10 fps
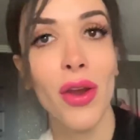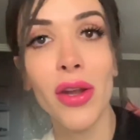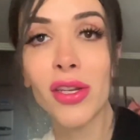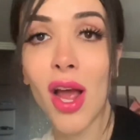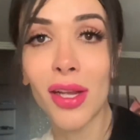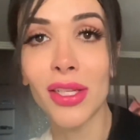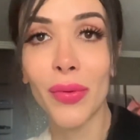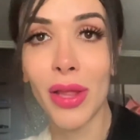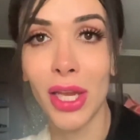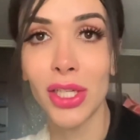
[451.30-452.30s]
in a toxic
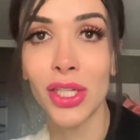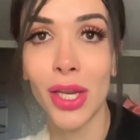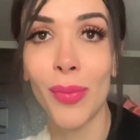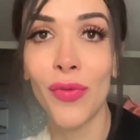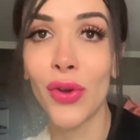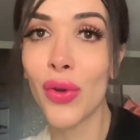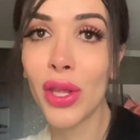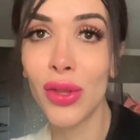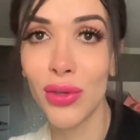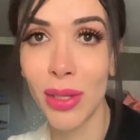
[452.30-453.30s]
relationship, if you're
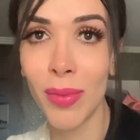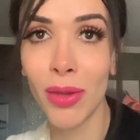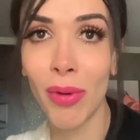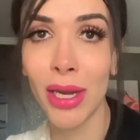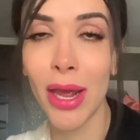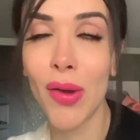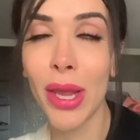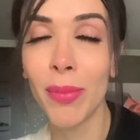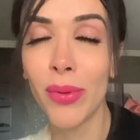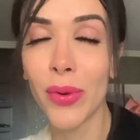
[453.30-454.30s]
going through something right now, I
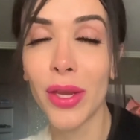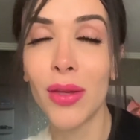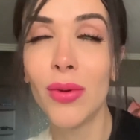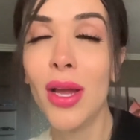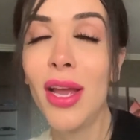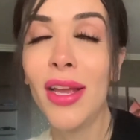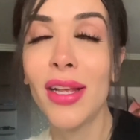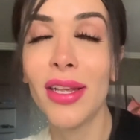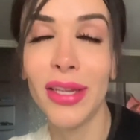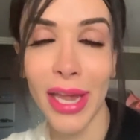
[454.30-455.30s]
implore you,
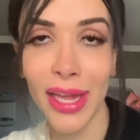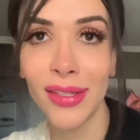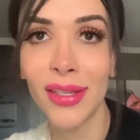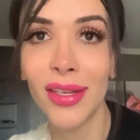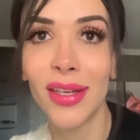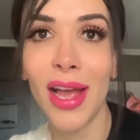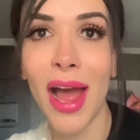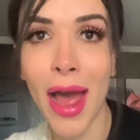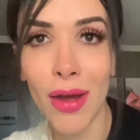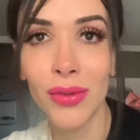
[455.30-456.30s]
get
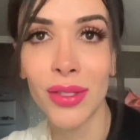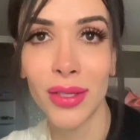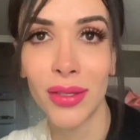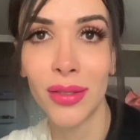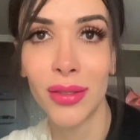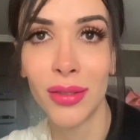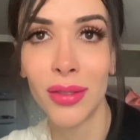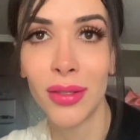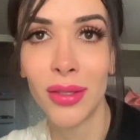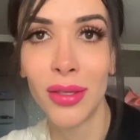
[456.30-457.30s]
out.
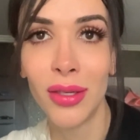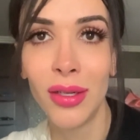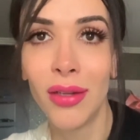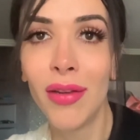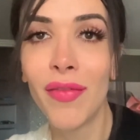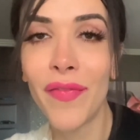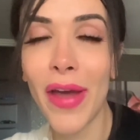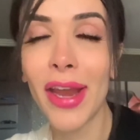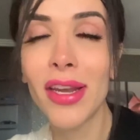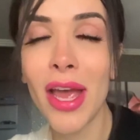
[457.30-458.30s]

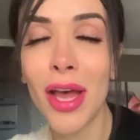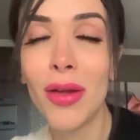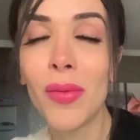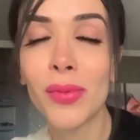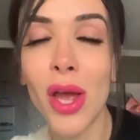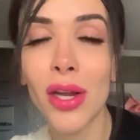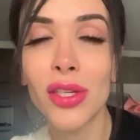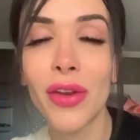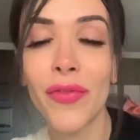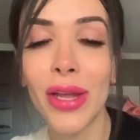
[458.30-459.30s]
Find help. Talk to
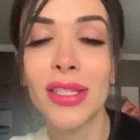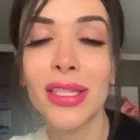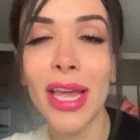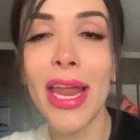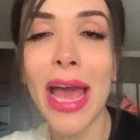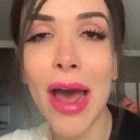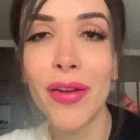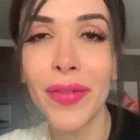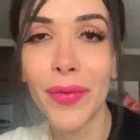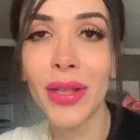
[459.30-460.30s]
your friends. Get out
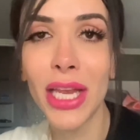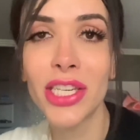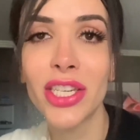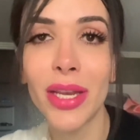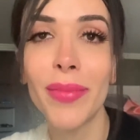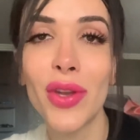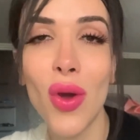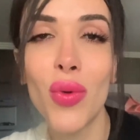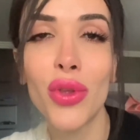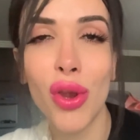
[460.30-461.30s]
of the relationship.
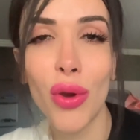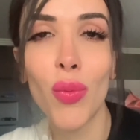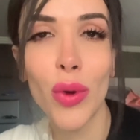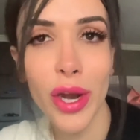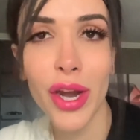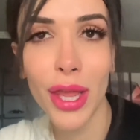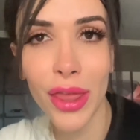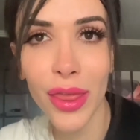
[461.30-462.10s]
Know your worth.